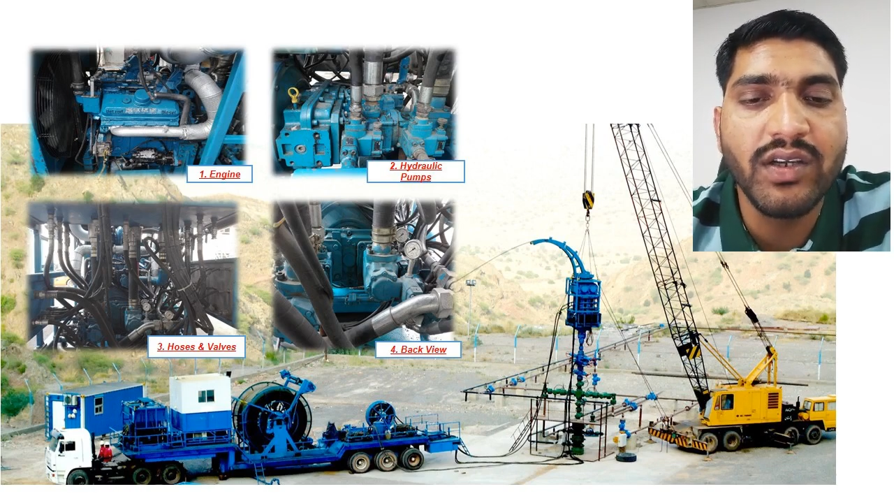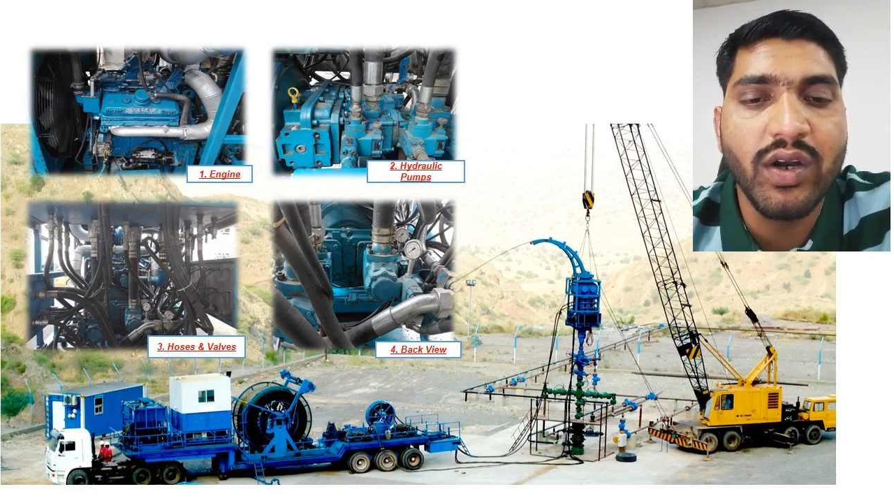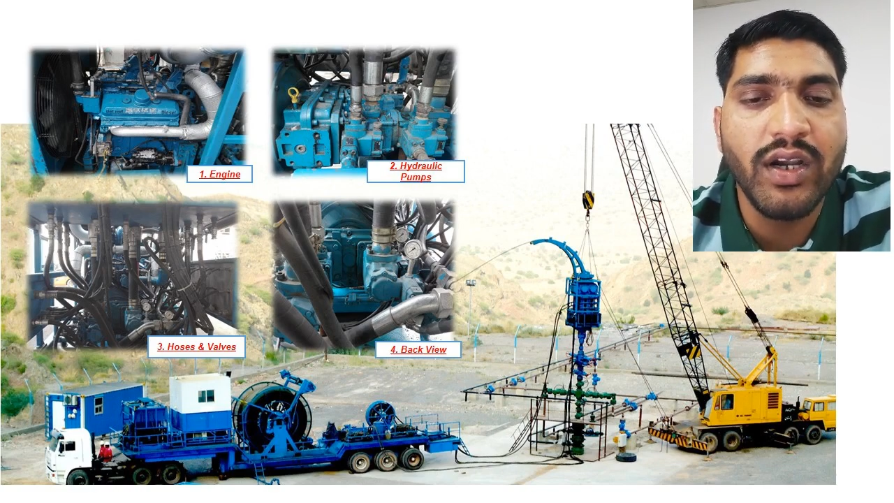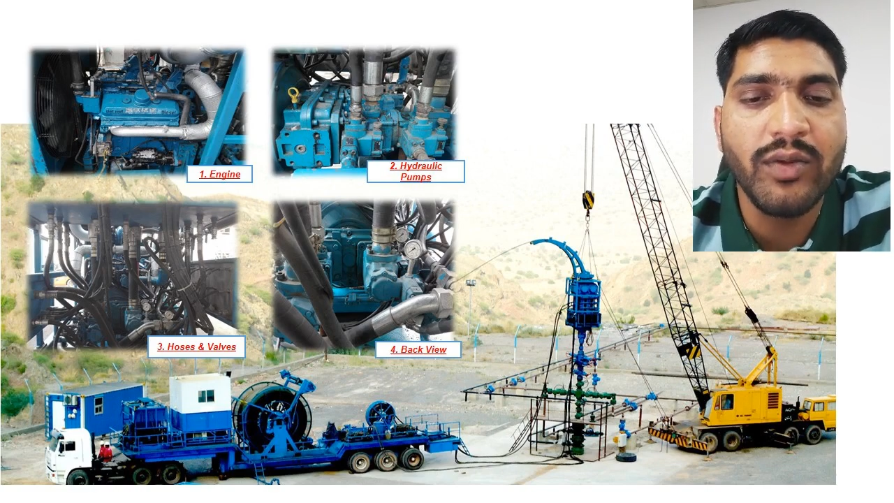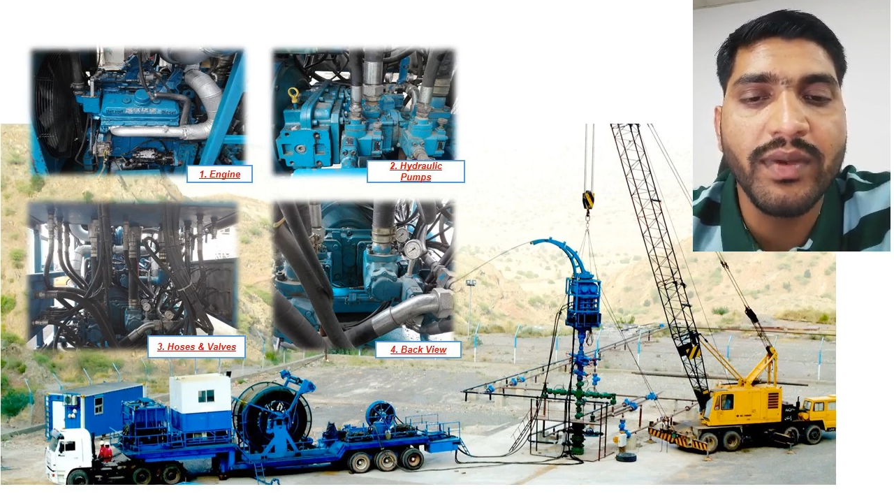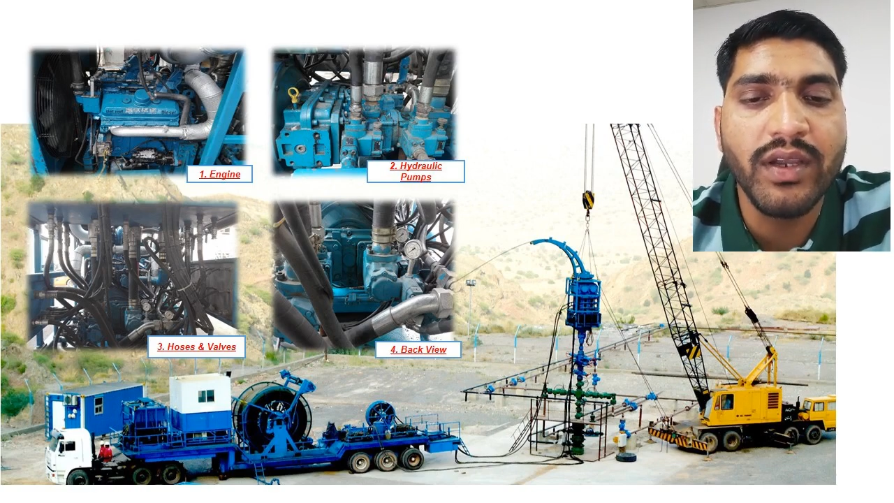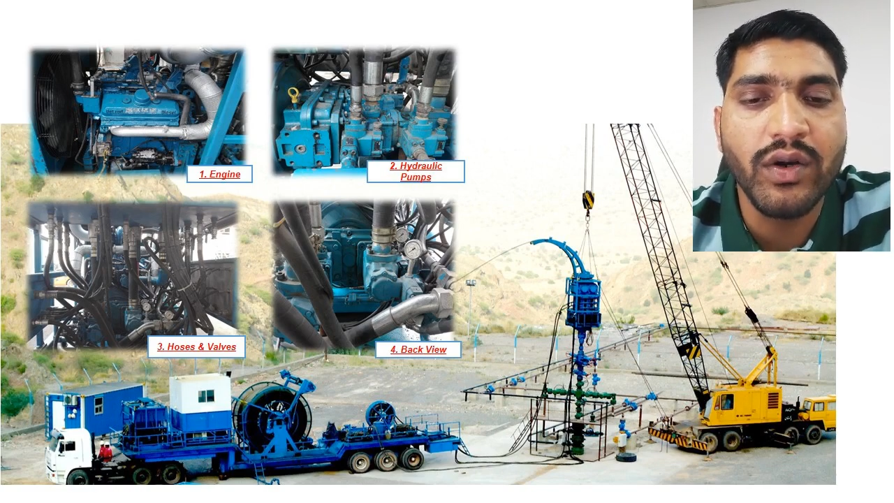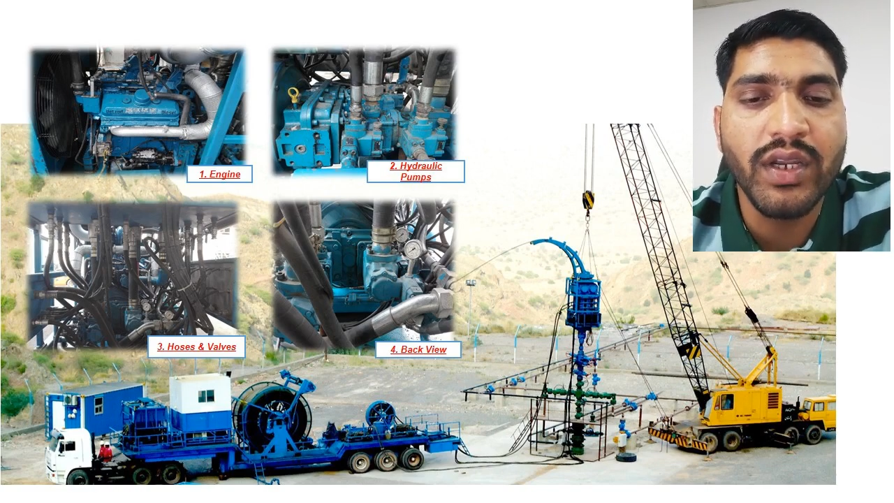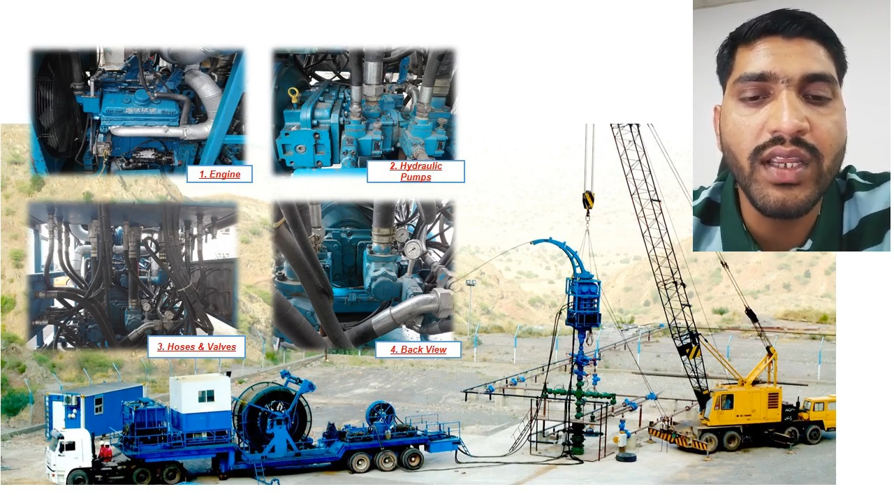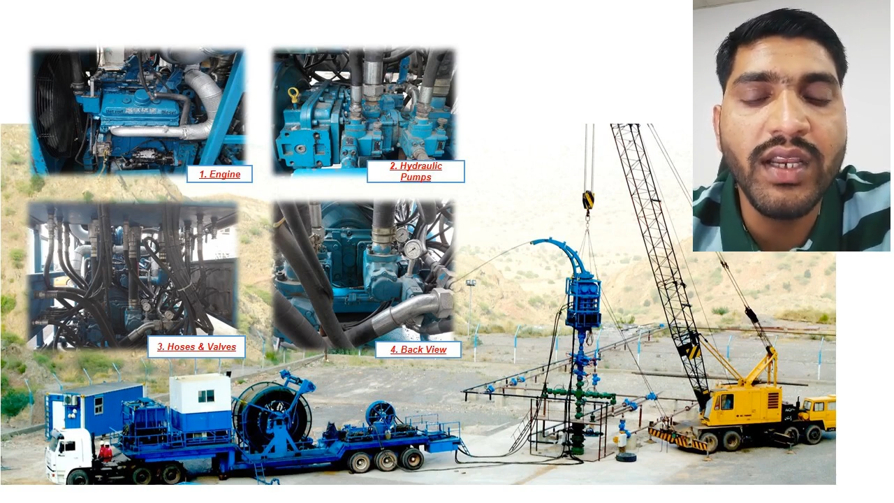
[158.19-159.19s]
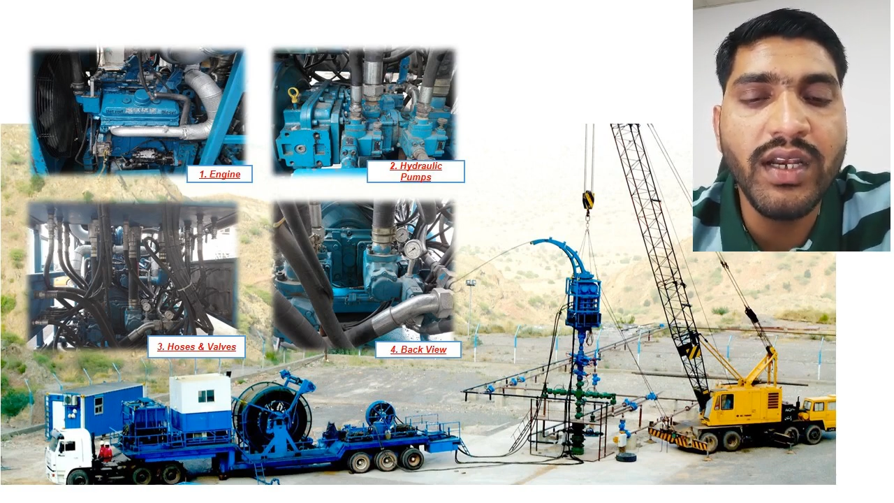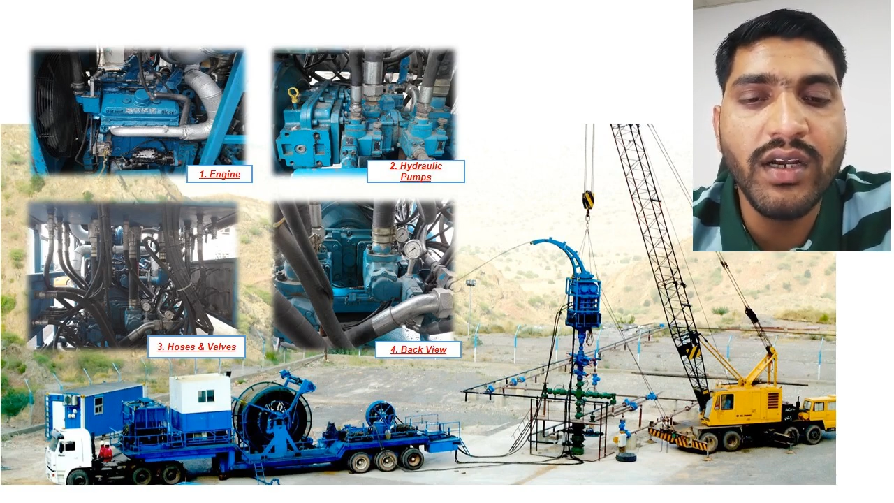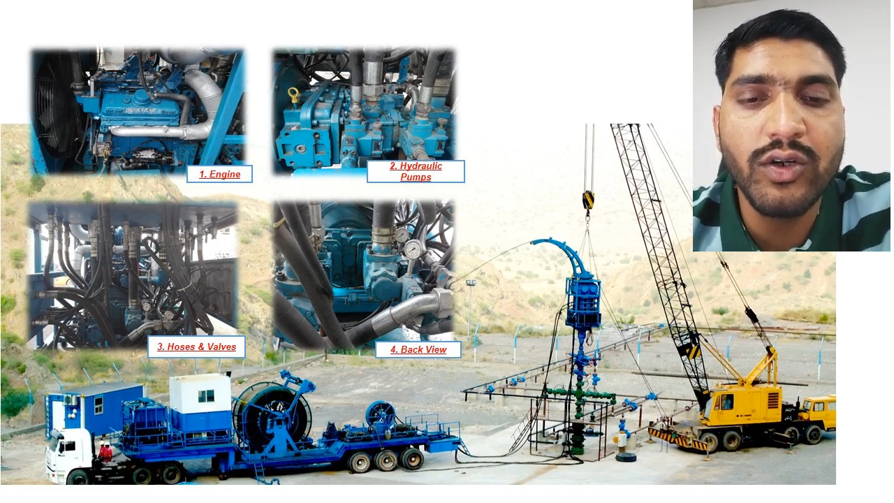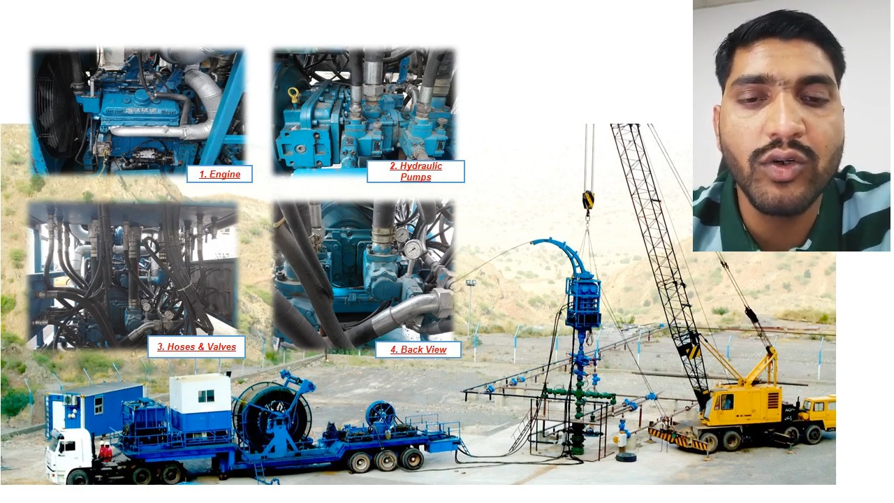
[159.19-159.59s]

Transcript: the coiled tubing reel,